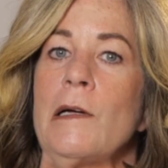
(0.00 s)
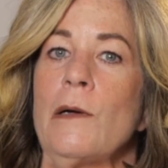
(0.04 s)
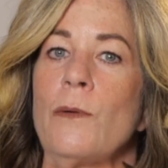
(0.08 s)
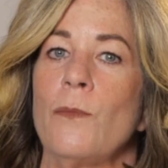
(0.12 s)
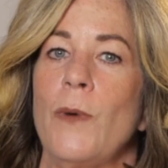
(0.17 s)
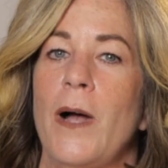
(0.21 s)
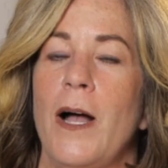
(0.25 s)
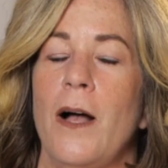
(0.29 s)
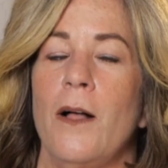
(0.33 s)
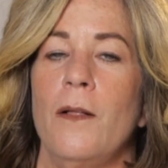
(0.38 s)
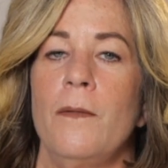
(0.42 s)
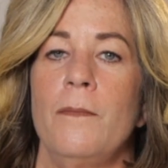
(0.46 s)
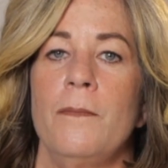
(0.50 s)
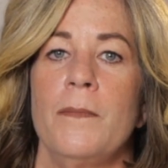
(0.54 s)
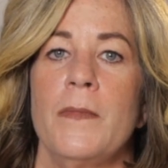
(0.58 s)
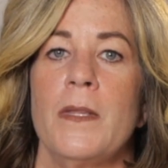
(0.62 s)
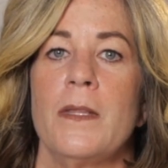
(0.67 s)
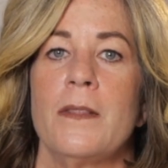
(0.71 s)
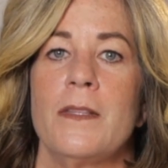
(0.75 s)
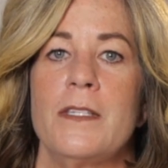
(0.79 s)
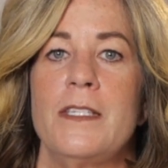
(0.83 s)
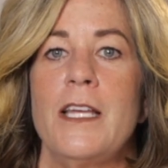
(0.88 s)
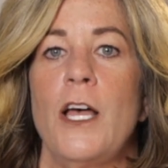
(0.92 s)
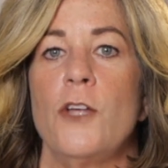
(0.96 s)
Well,
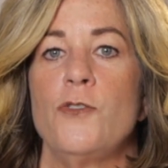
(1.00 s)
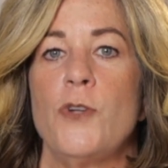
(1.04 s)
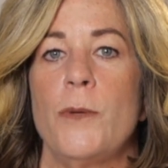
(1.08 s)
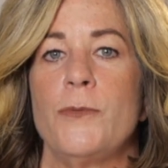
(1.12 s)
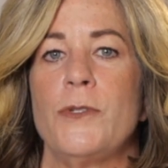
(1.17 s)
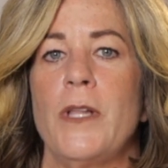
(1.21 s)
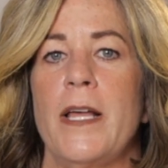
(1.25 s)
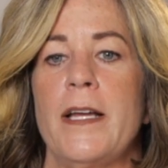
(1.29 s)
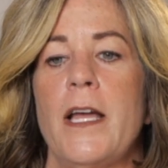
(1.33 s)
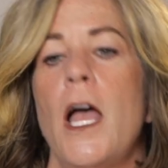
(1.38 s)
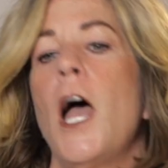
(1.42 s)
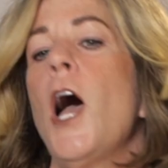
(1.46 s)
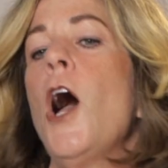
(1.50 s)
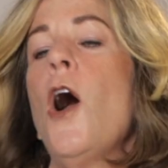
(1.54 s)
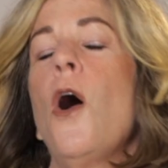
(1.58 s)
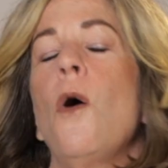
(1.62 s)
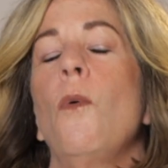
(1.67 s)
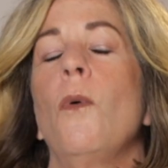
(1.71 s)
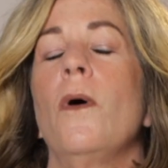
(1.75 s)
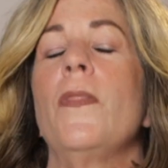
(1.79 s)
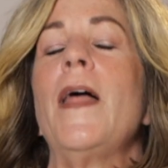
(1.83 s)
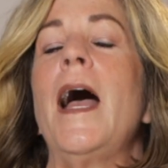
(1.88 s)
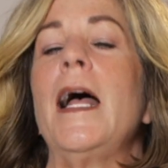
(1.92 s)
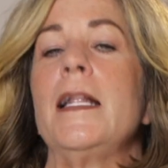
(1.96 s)
sales reps like, "Oh,
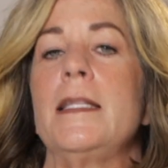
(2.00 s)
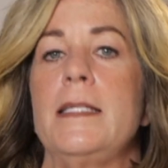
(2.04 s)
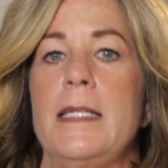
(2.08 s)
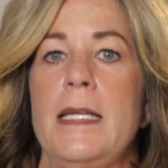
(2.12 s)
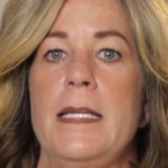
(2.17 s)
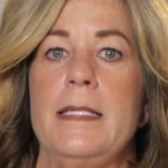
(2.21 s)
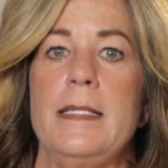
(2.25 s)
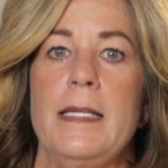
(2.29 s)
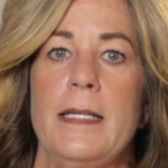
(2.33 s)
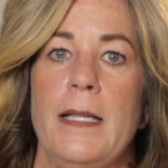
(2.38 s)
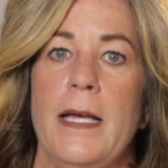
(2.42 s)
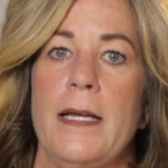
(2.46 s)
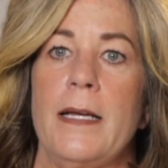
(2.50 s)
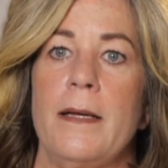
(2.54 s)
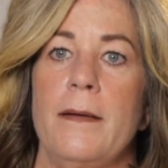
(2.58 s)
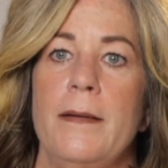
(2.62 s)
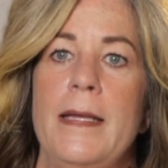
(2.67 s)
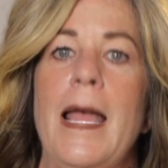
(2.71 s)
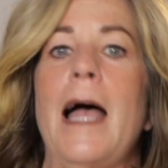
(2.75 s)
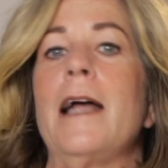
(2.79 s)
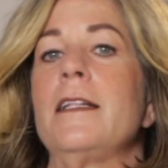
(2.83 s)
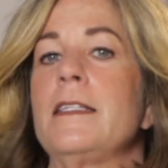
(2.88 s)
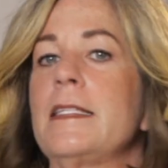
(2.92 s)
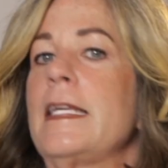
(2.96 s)
well, that's easy. Like,
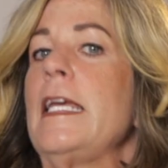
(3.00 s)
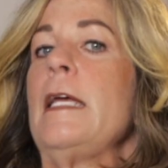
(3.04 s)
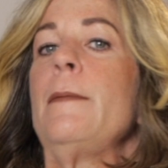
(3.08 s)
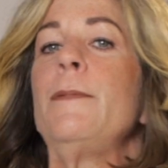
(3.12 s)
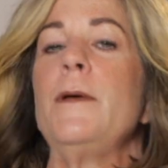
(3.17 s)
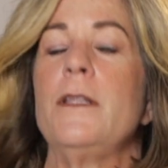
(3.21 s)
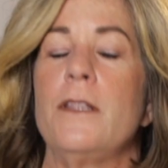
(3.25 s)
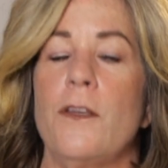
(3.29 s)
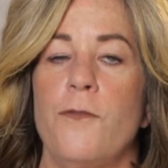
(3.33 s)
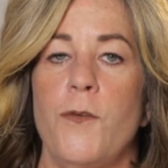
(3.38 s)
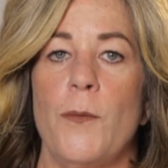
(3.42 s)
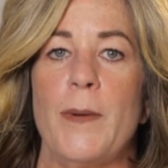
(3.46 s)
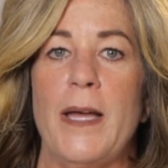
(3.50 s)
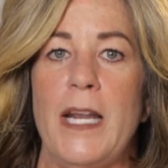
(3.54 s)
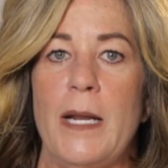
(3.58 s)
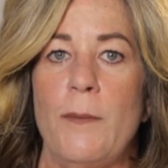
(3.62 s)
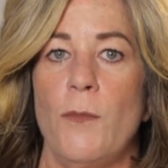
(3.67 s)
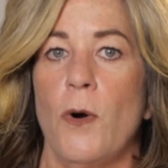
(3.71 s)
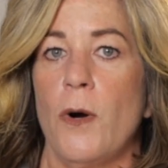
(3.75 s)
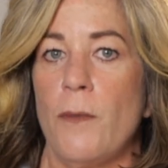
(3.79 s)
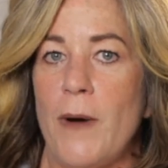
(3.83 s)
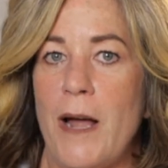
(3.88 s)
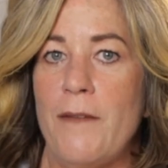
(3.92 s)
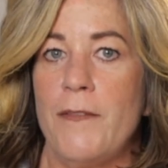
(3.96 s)
yeah, it's keeping them from getting
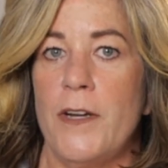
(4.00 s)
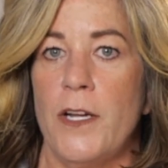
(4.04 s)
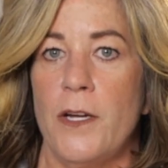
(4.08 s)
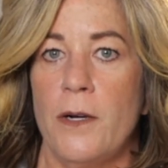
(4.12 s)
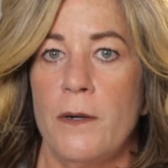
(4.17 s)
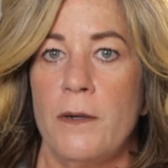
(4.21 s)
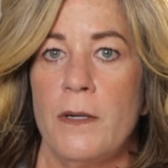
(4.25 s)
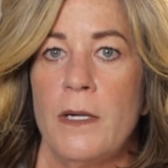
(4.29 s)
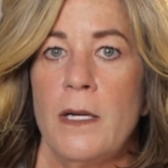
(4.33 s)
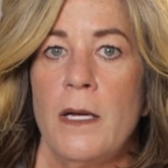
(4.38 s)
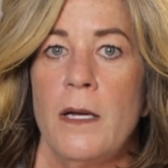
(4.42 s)
more revenue."